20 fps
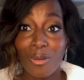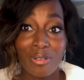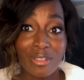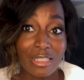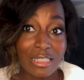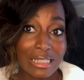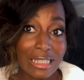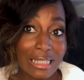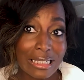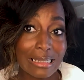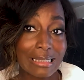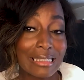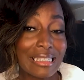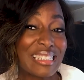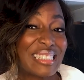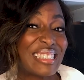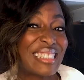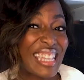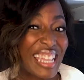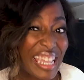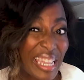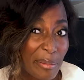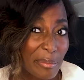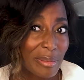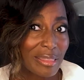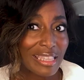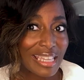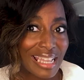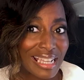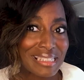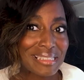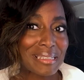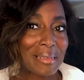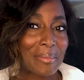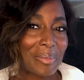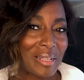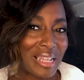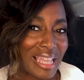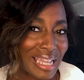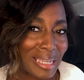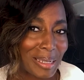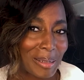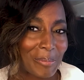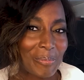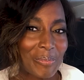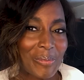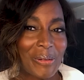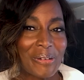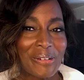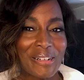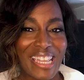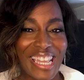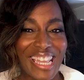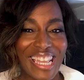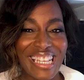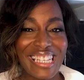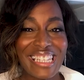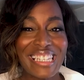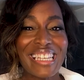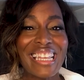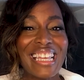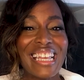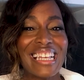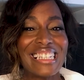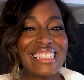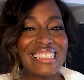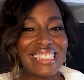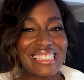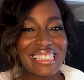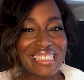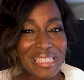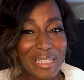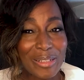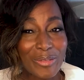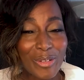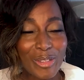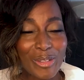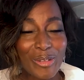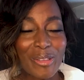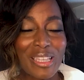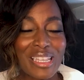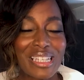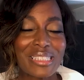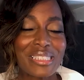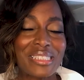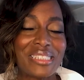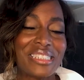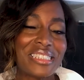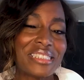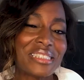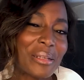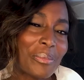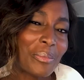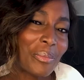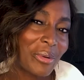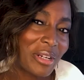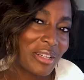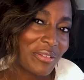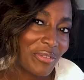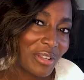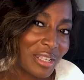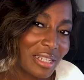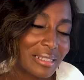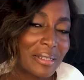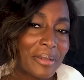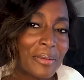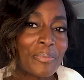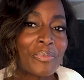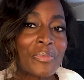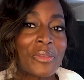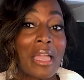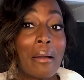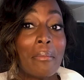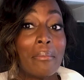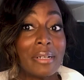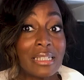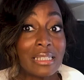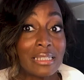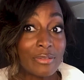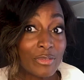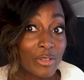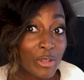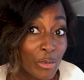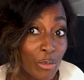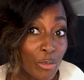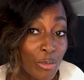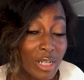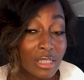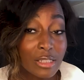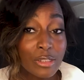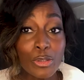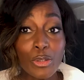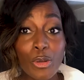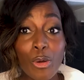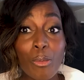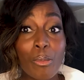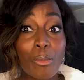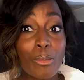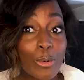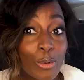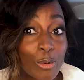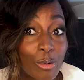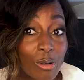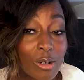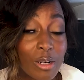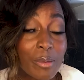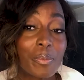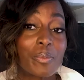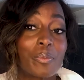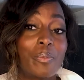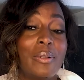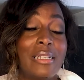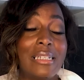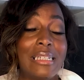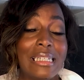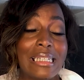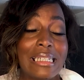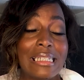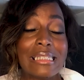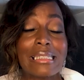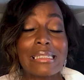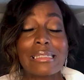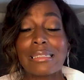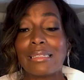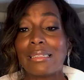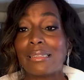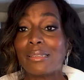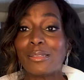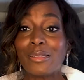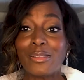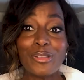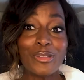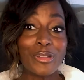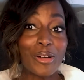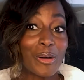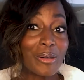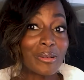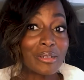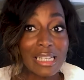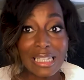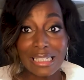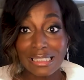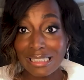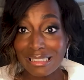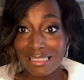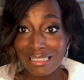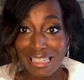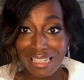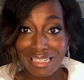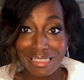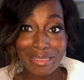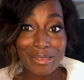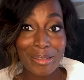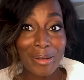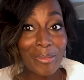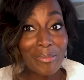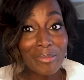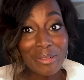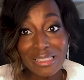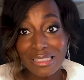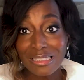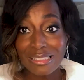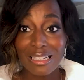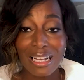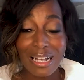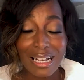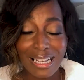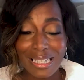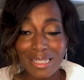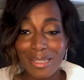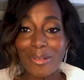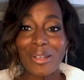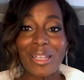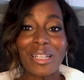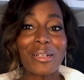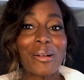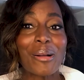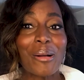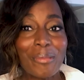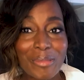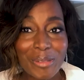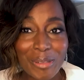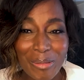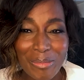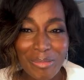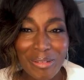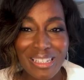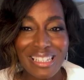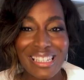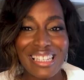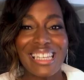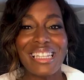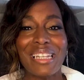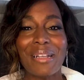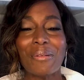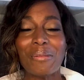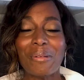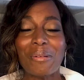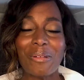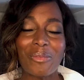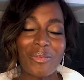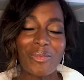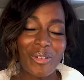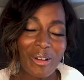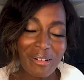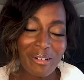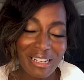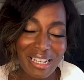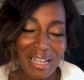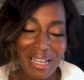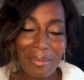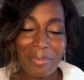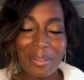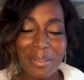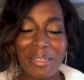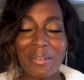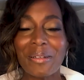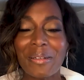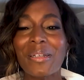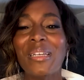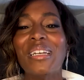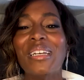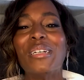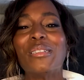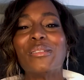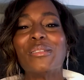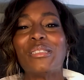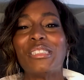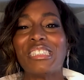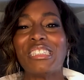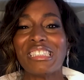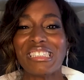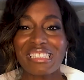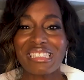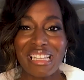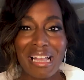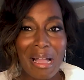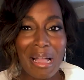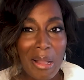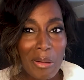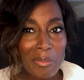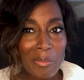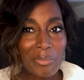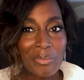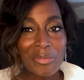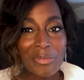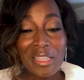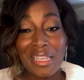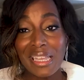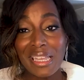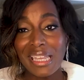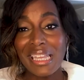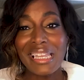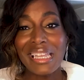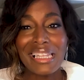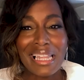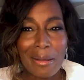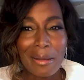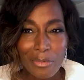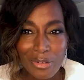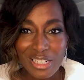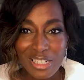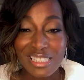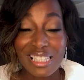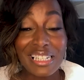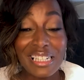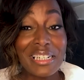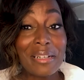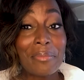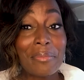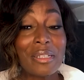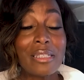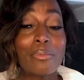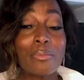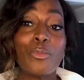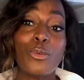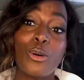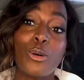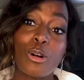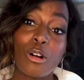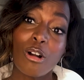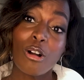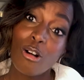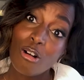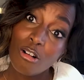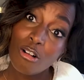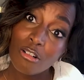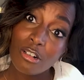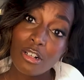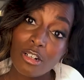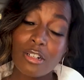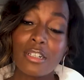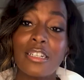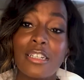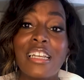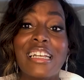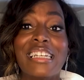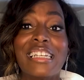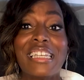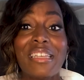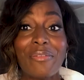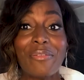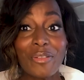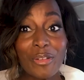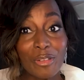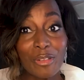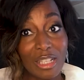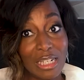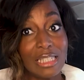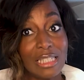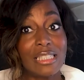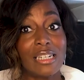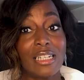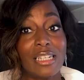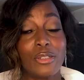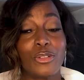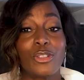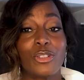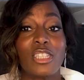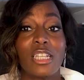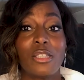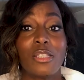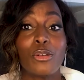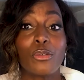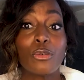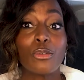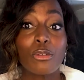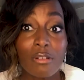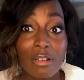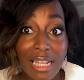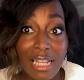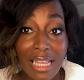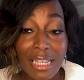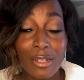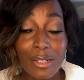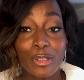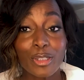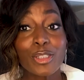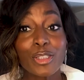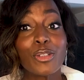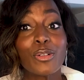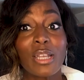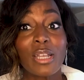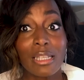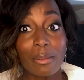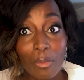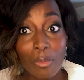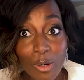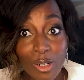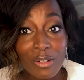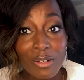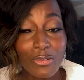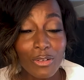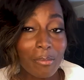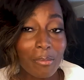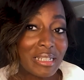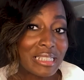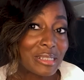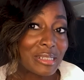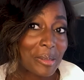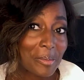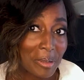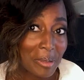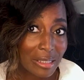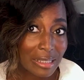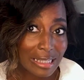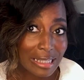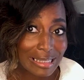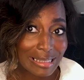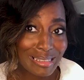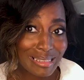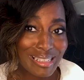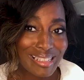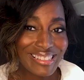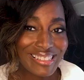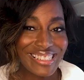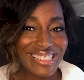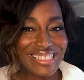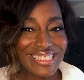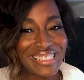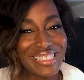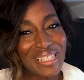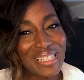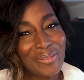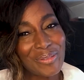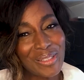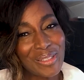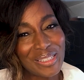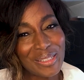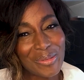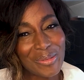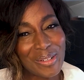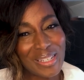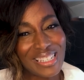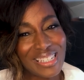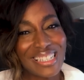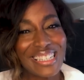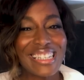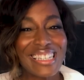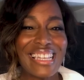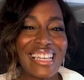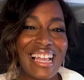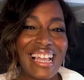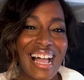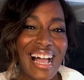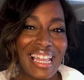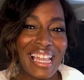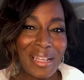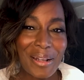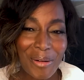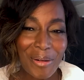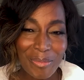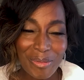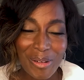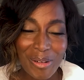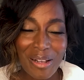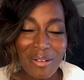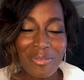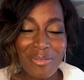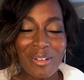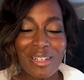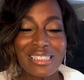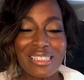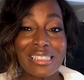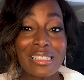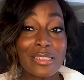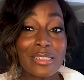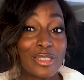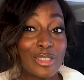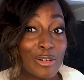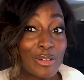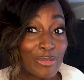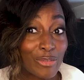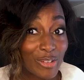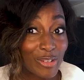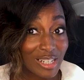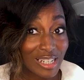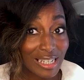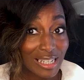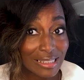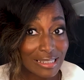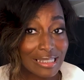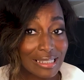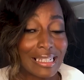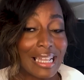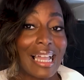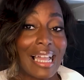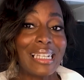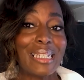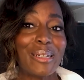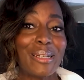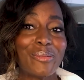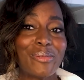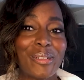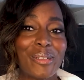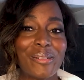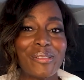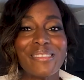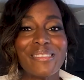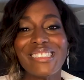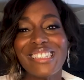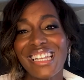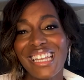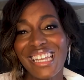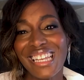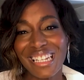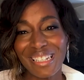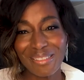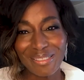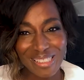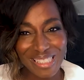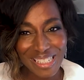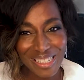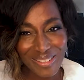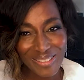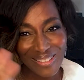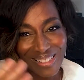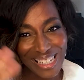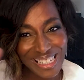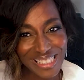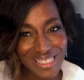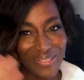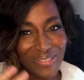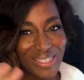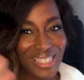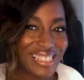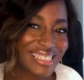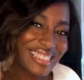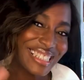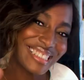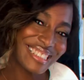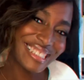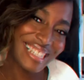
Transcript: overseas. The same things apply, okay? This is it for today. It's just a briefing, but if you want to know more, please don't hesitate, don't be shy. You can come to me and I will be very happy to just um, elaborate a little bit more or give you the literature that you could rely on to get more information about this. This is it for this week. I hope you have fun. Don't forget, I love you and I'll see you next week. Ciao,